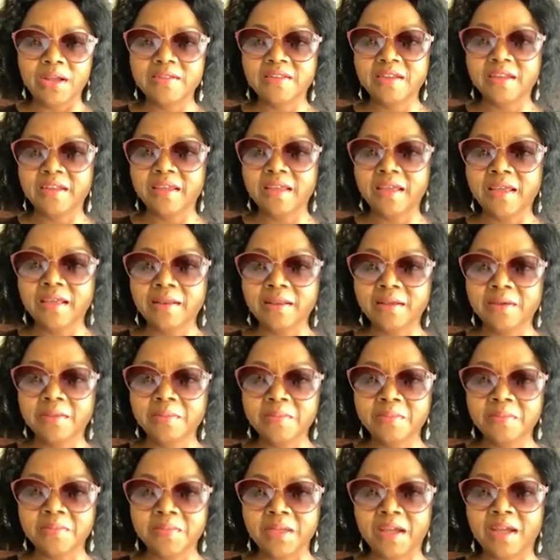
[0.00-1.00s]
United
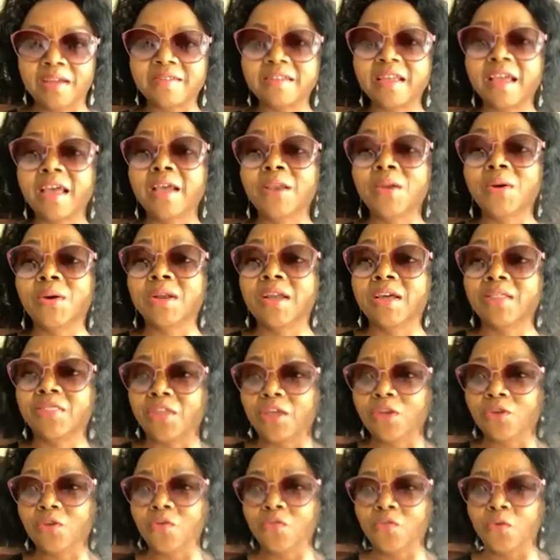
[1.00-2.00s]
Kingdom. I say hello and
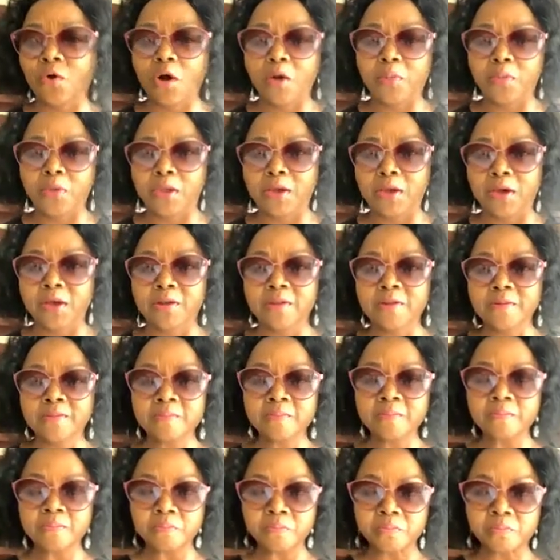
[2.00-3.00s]
I thank you for hopping
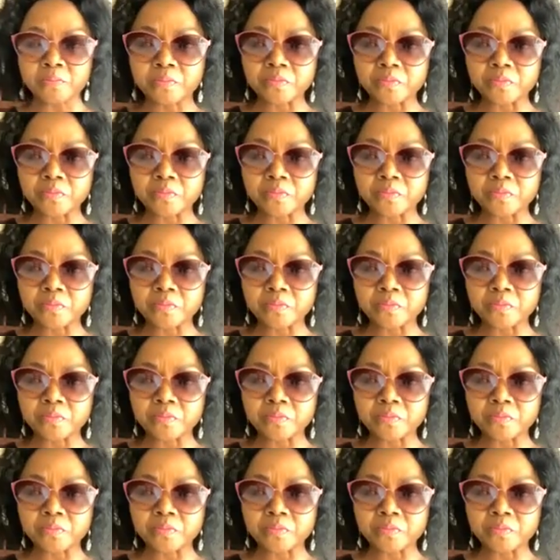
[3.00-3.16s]
on.